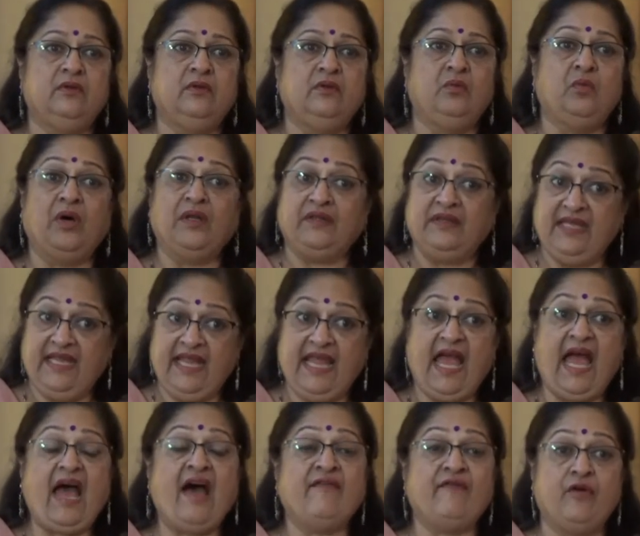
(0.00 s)
what they
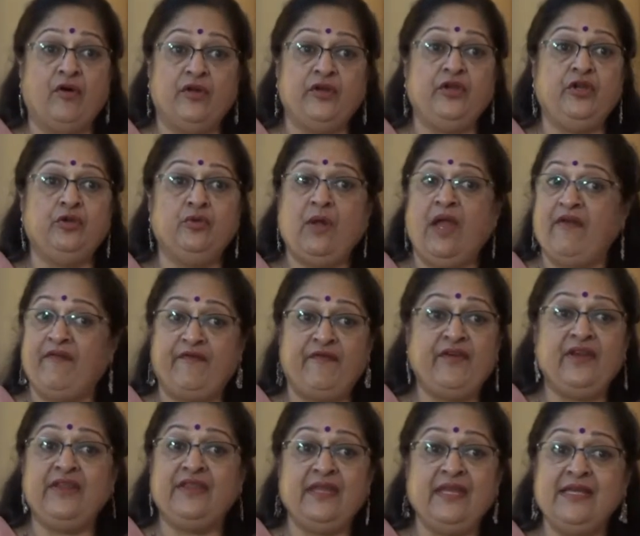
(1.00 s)
have on you.
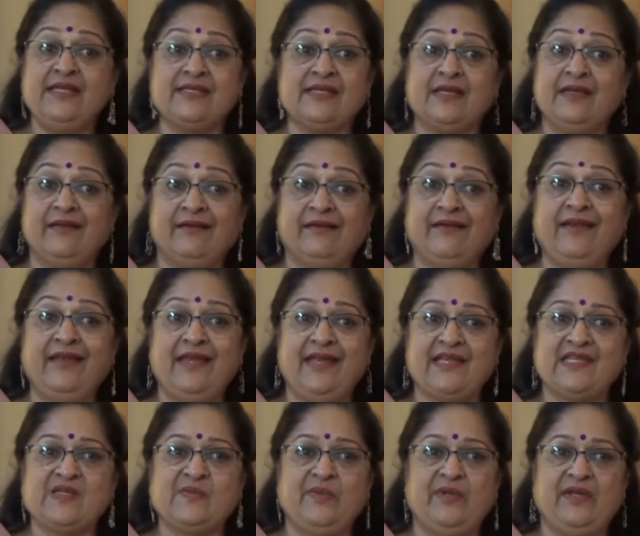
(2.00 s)
Everything is a learning
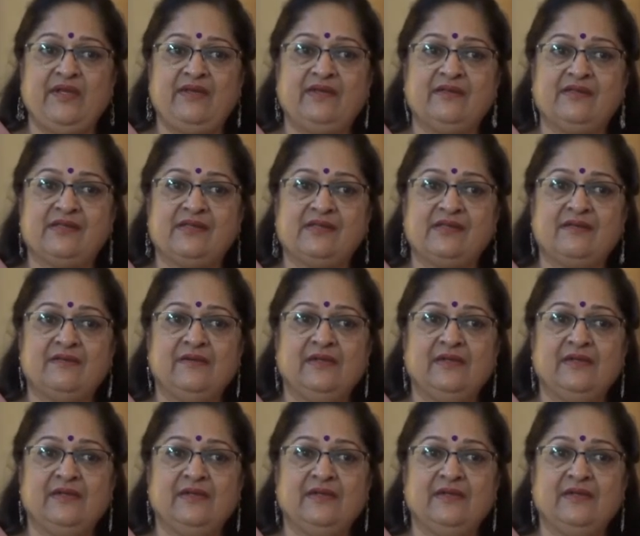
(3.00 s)
experience.